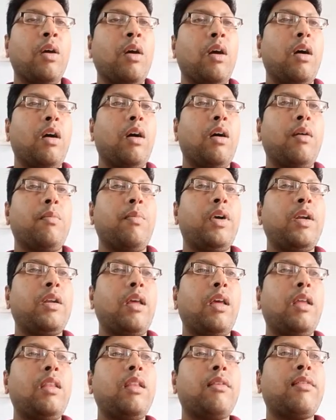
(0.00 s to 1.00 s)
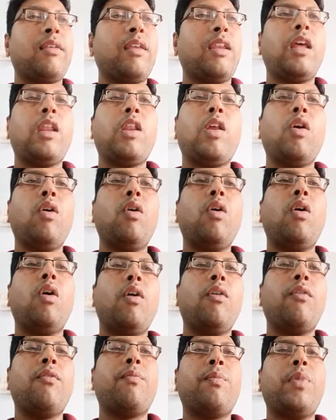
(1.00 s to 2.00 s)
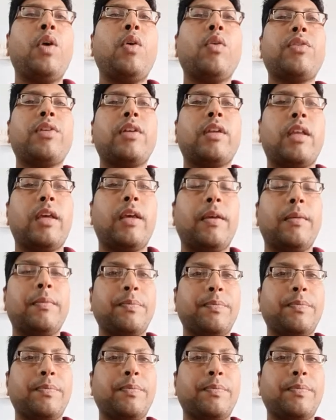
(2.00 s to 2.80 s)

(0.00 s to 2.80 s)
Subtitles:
But in the scenario of POCT,